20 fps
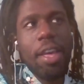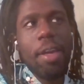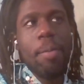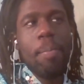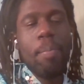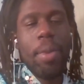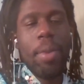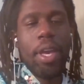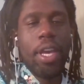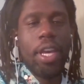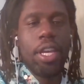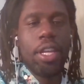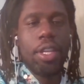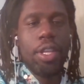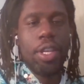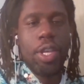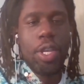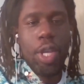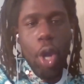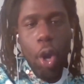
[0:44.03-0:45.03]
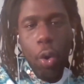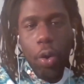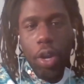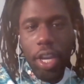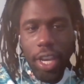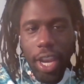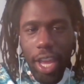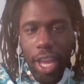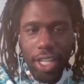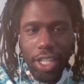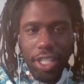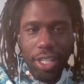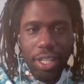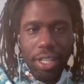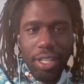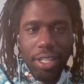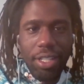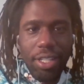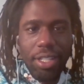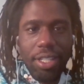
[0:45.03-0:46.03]
made no
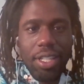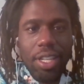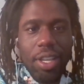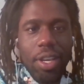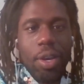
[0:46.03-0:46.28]
connections,